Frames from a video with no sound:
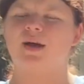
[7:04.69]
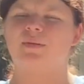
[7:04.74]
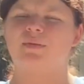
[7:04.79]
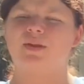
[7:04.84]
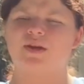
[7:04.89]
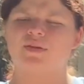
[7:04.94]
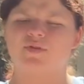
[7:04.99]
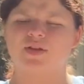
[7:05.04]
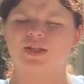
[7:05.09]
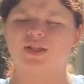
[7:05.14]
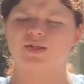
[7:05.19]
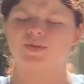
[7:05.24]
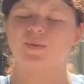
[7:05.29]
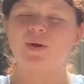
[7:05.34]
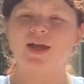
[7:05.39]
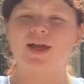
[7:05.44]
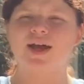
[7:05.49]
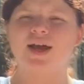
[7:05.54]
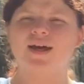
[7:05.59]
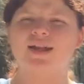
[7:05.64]
I'm leaving this
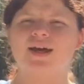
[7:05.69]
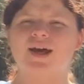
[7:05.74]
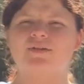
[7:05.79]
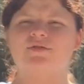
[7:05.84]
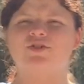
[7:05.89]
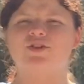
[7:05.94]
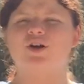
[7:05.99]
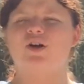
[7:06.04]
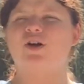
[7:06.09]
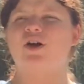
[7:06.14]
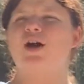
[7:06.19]
weekend after I